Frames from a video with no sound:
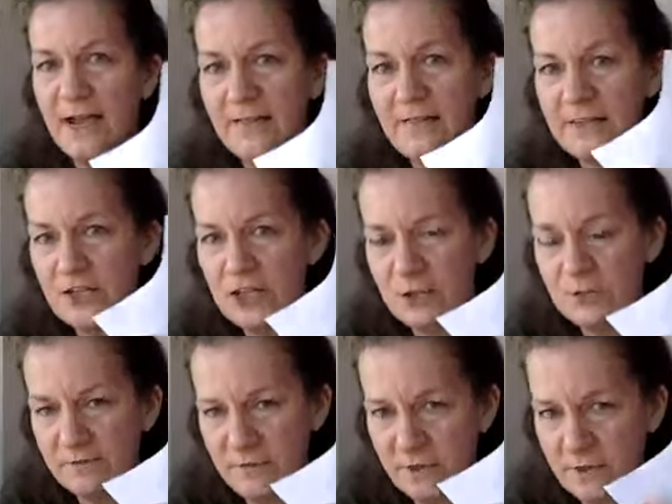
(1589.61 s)
and then
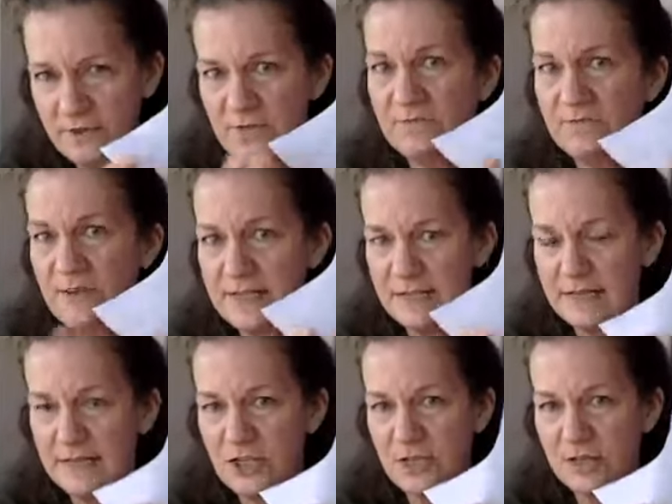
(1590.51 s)
two of those
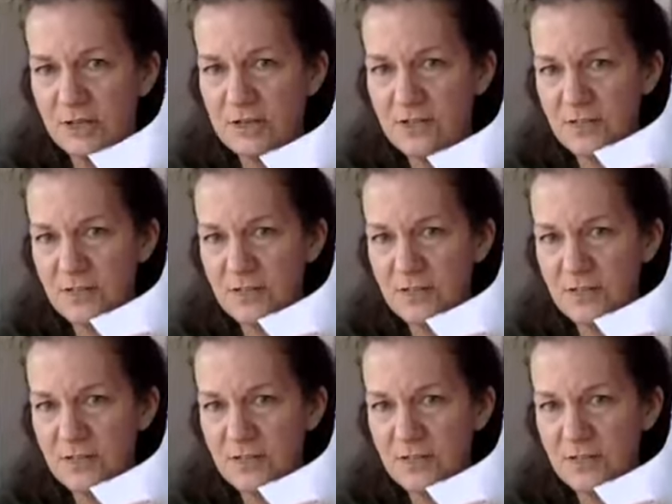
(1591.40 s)
facing each other.